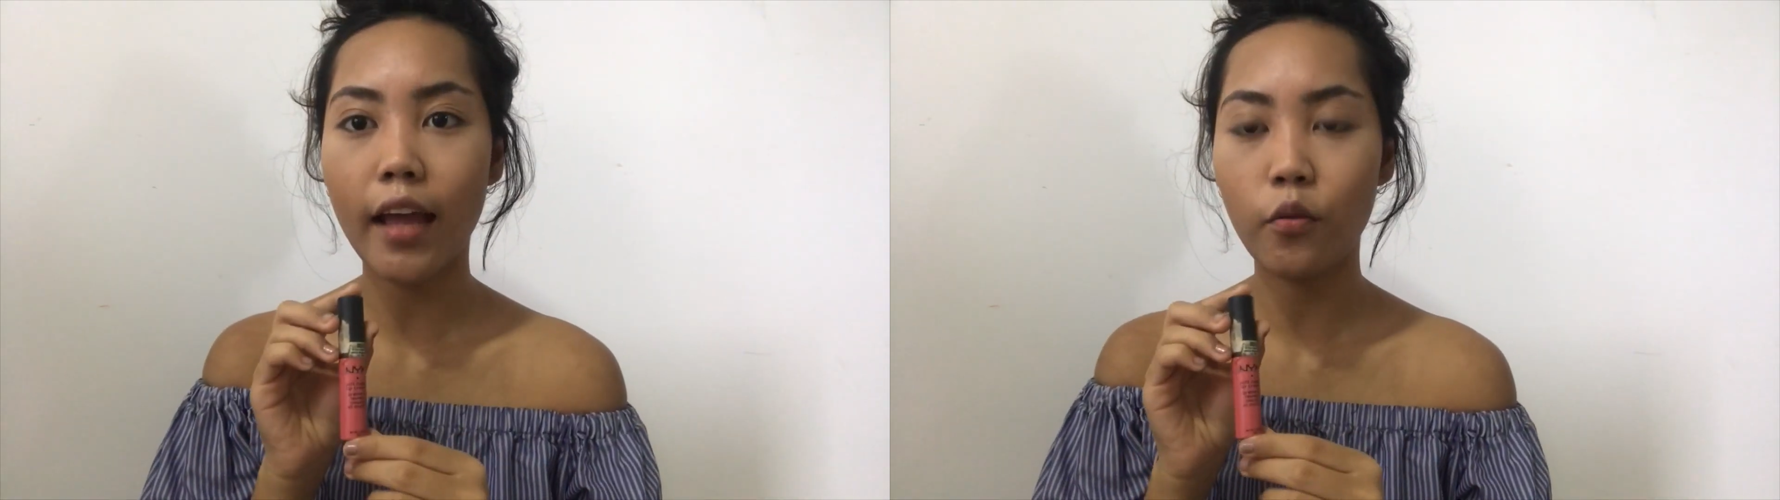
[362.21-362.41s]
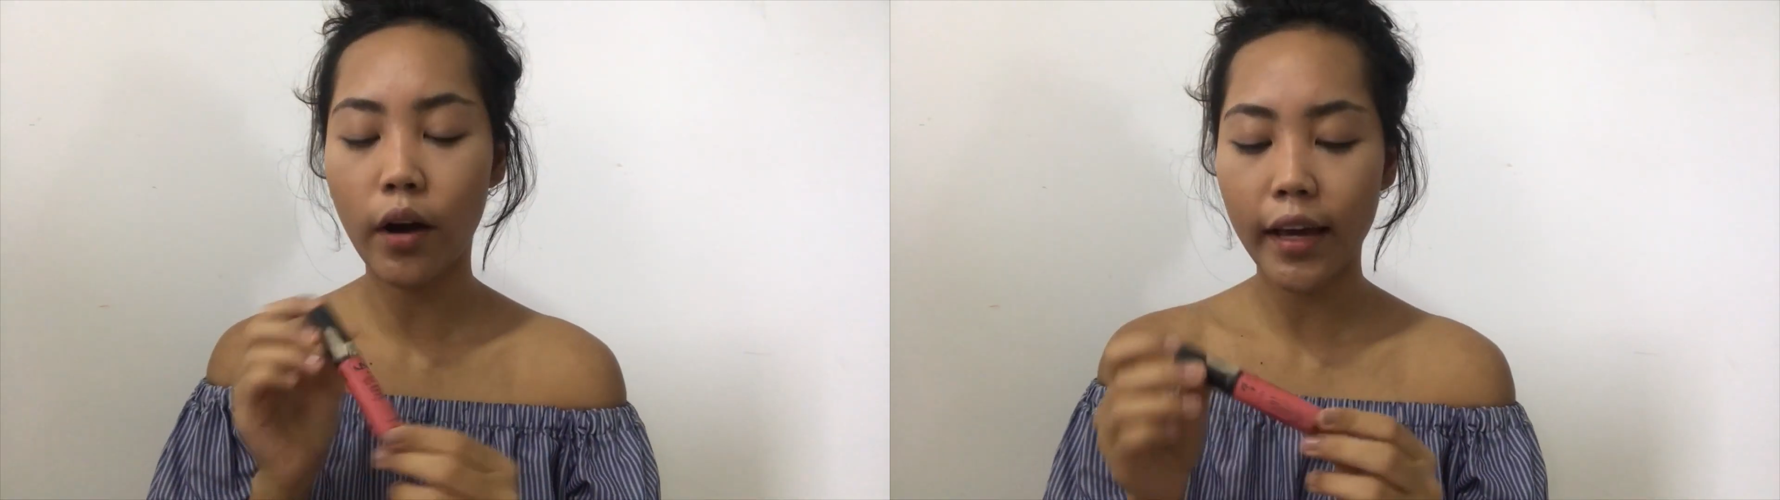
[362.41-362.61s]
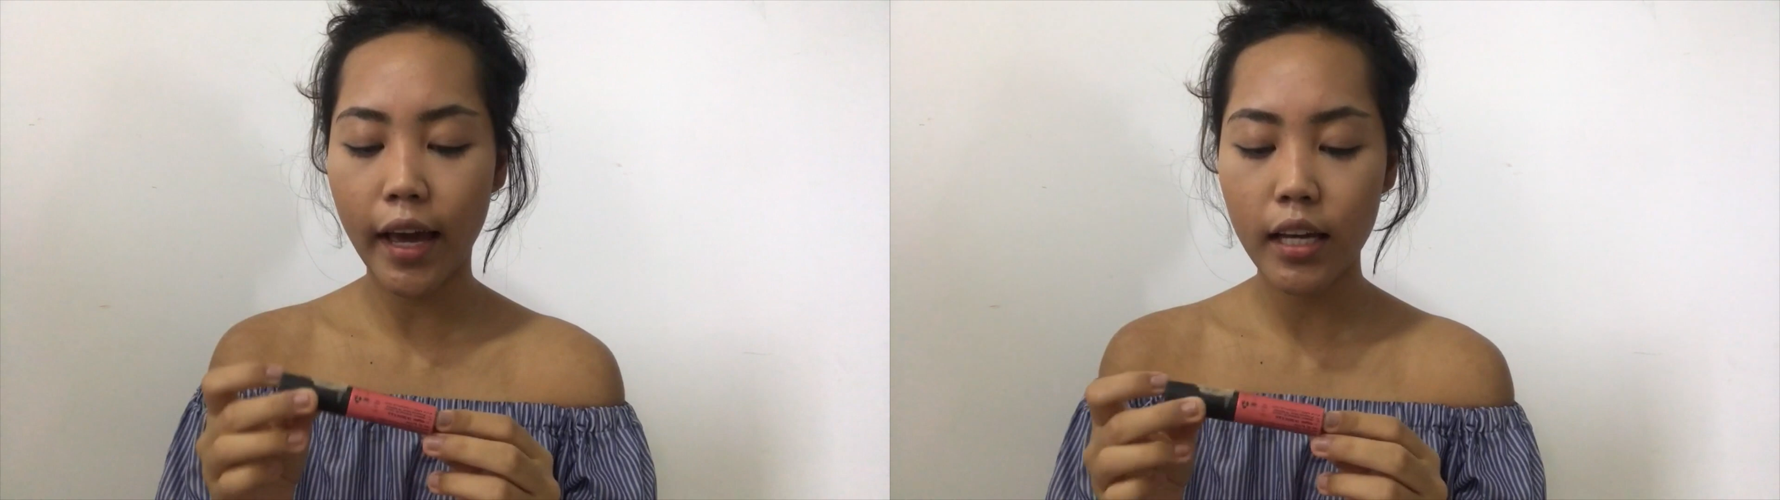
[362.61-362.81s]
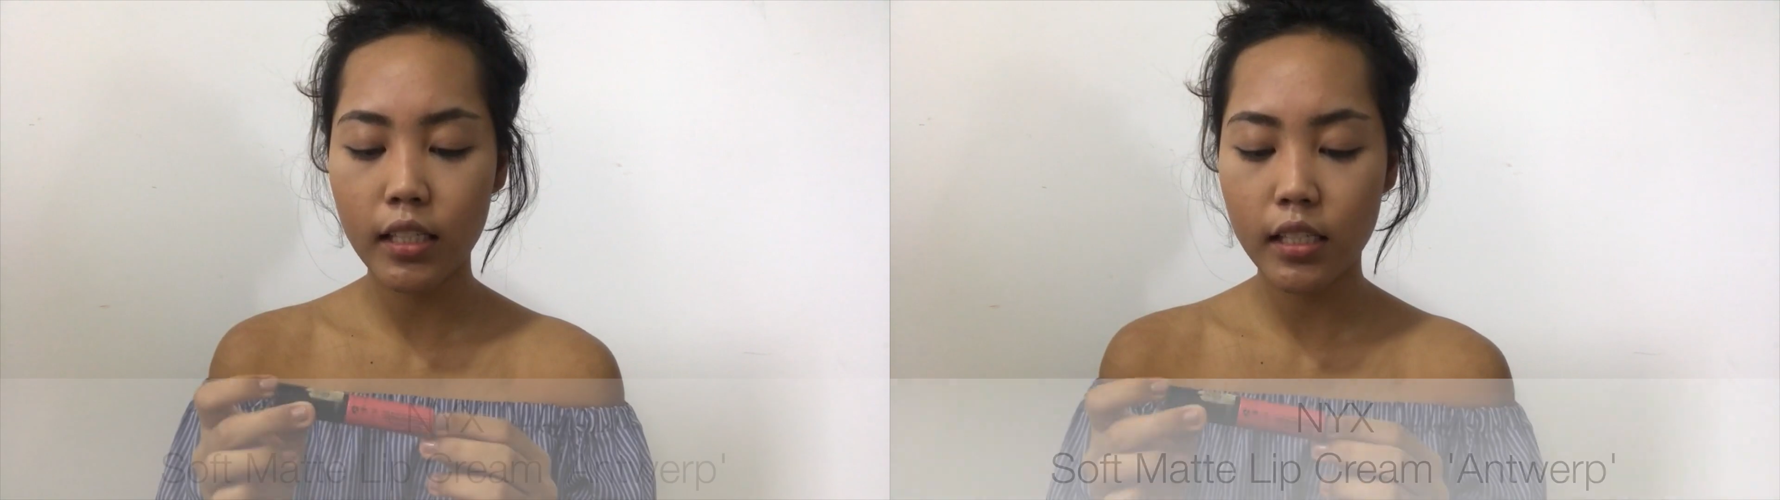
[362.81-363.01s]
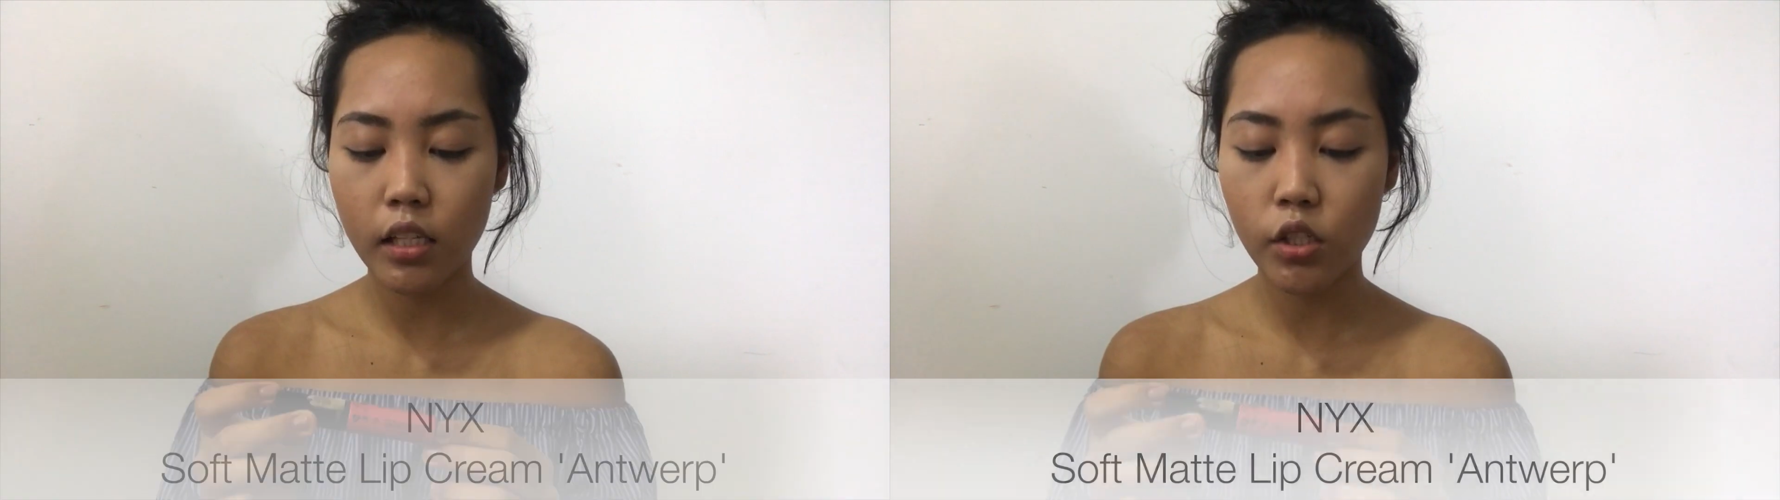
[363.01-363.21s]

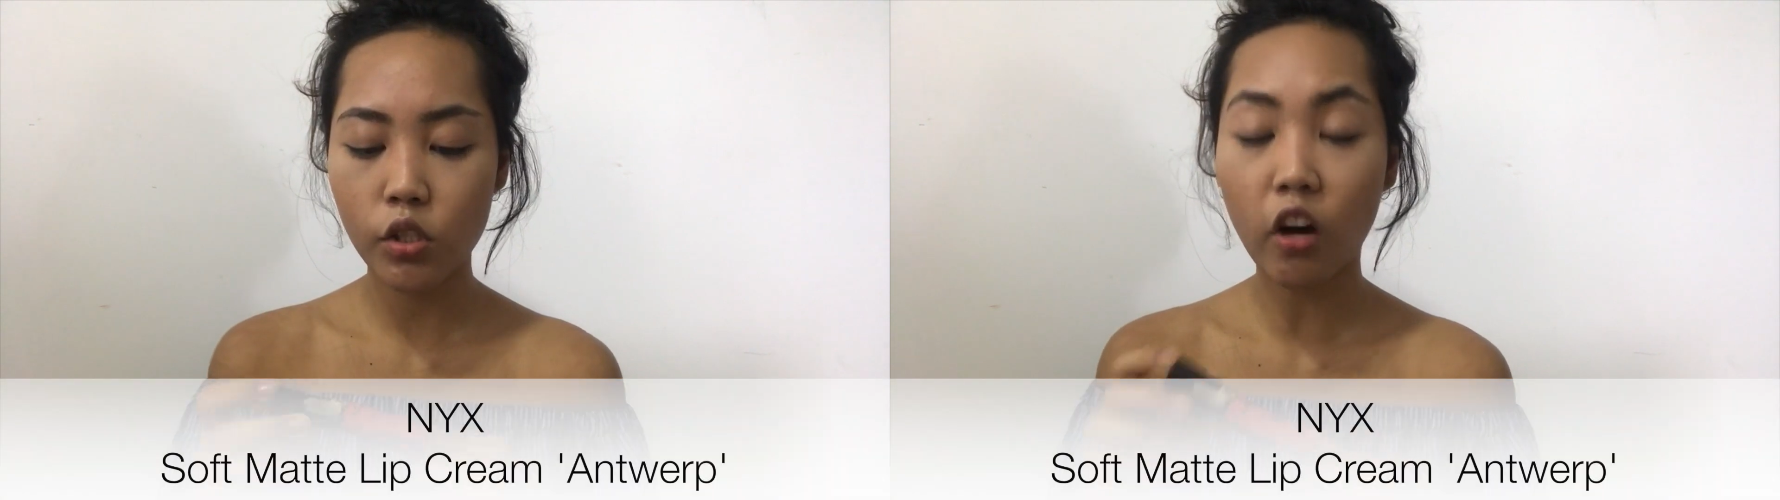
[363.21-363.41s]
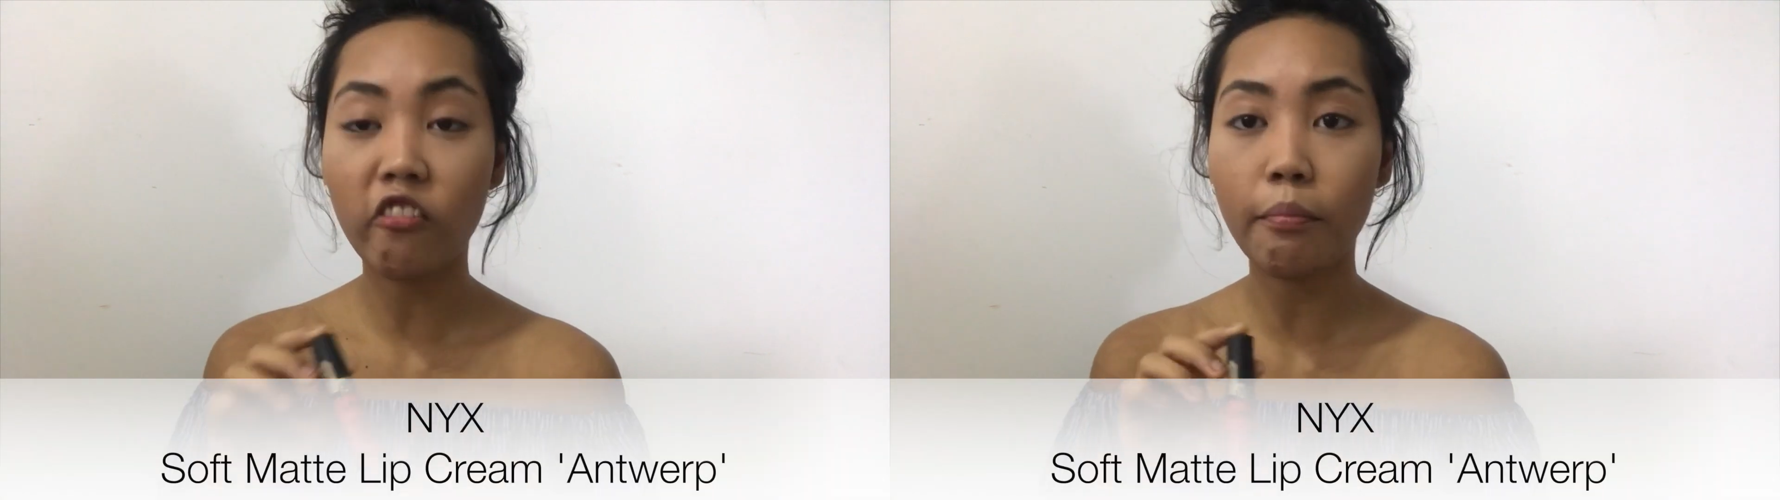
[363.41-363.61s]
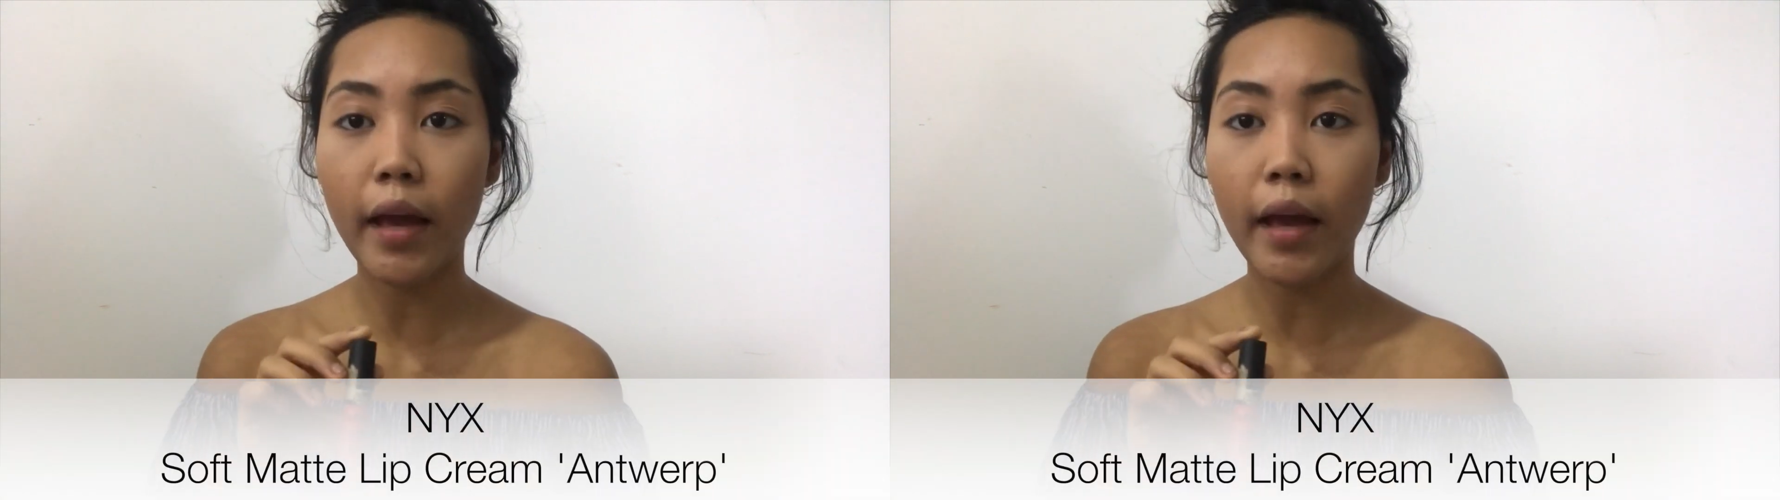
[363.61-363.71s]
NYX Soft